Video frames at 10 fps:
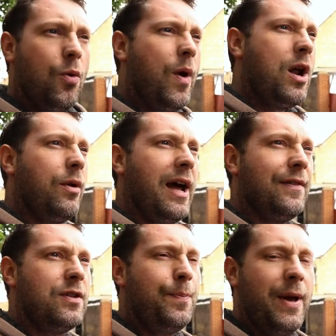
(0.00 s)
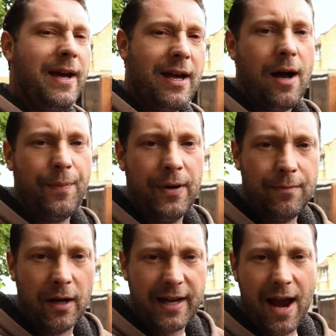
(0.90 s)
when I would have to pick up
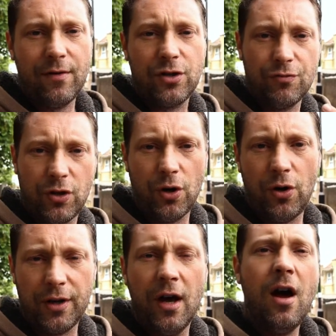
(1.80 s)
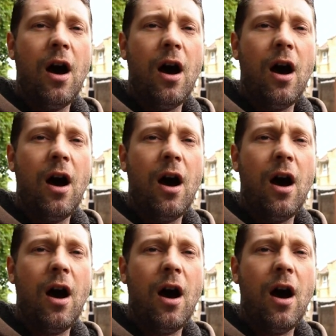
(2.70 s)
my camera to record,